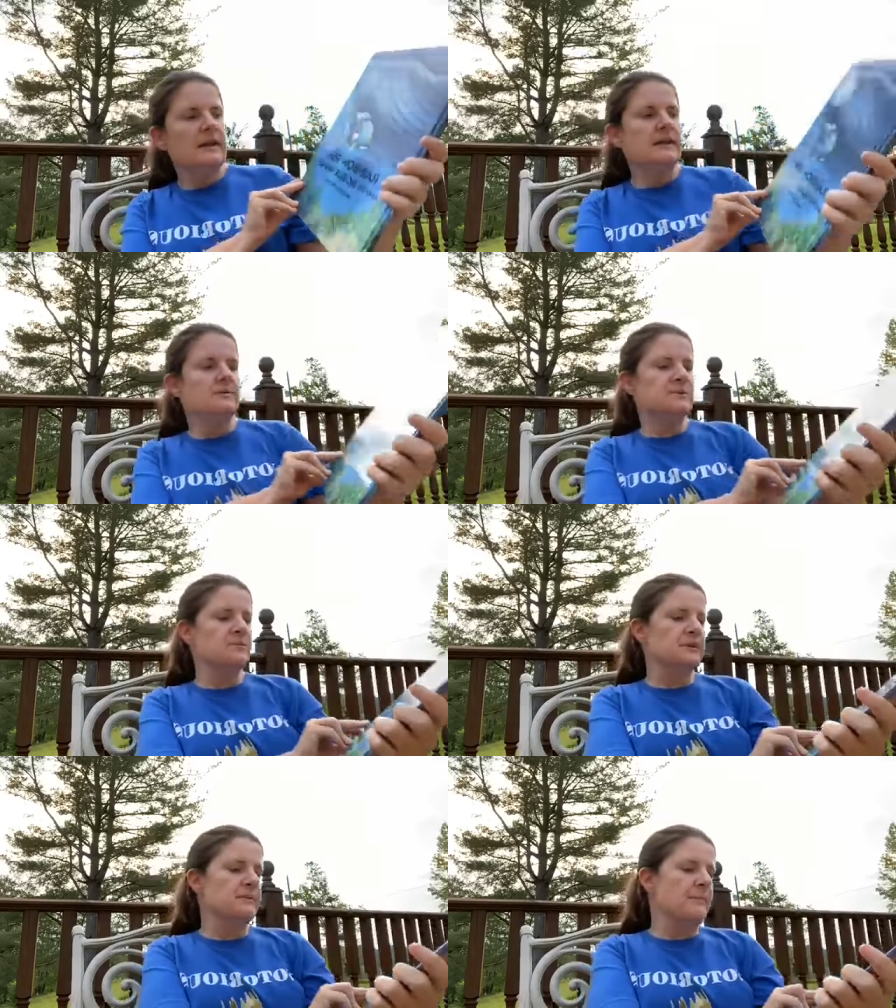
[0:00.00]
And it
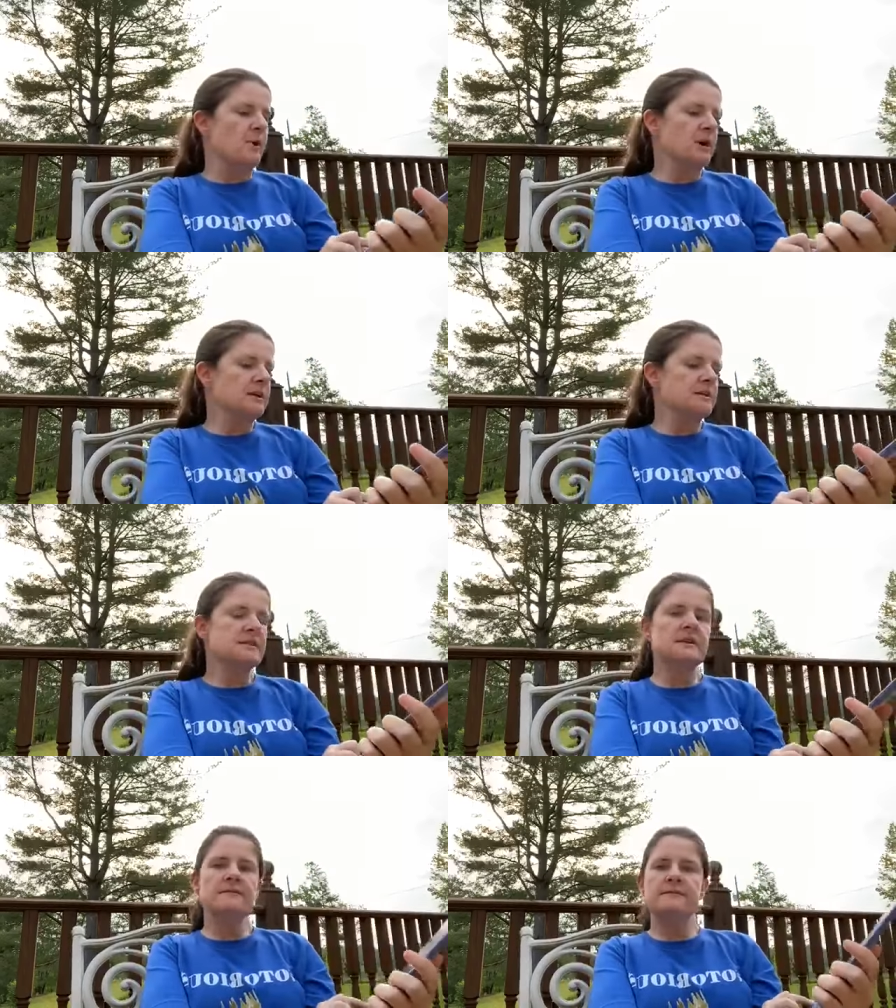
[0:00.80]
was written by
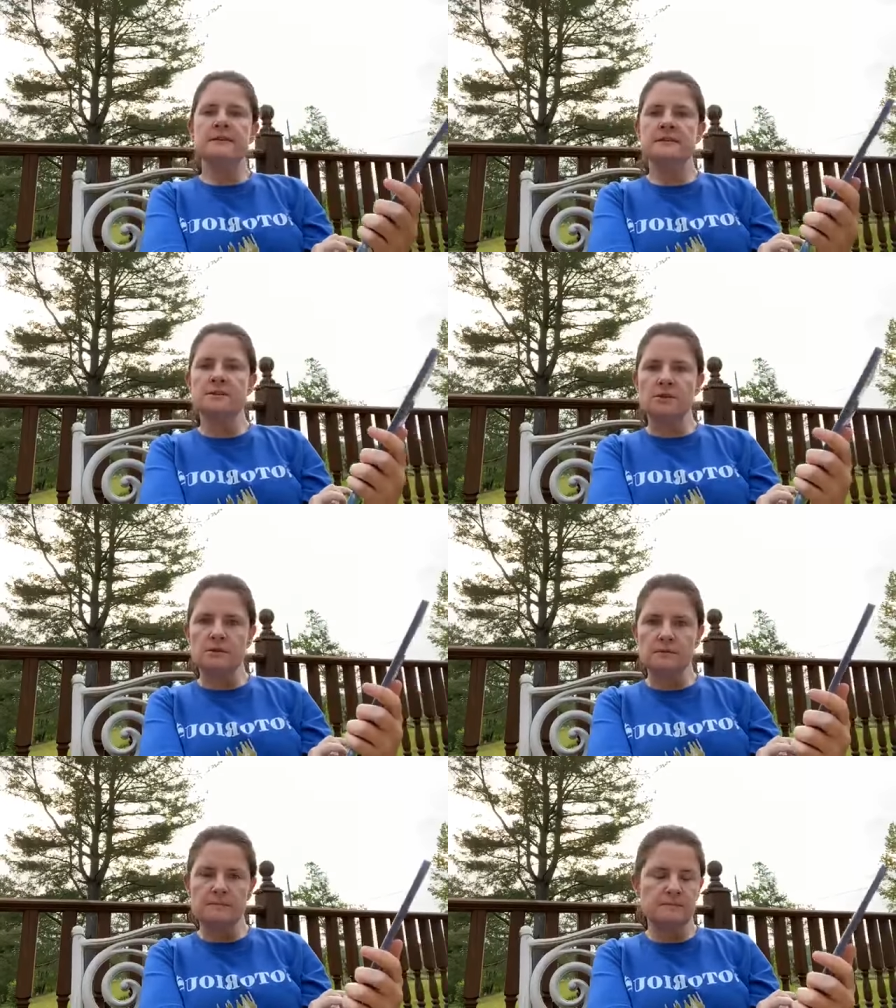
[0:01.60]
Marcus
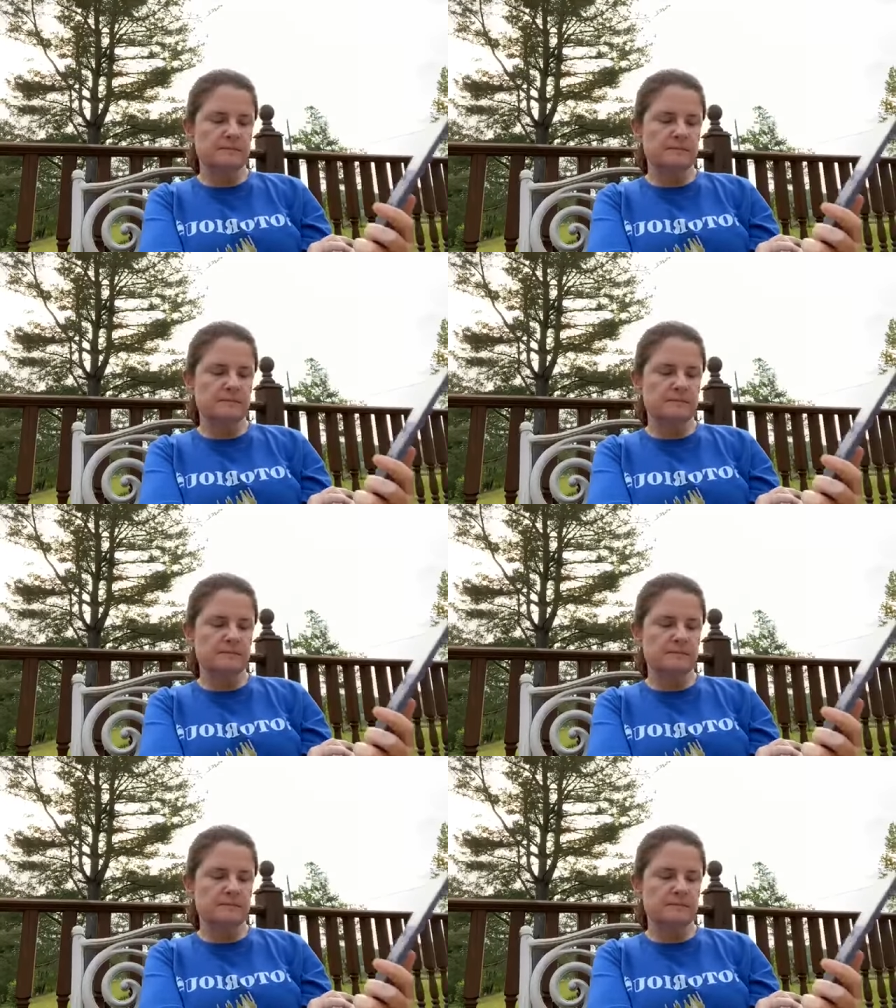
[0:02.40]
Pfister.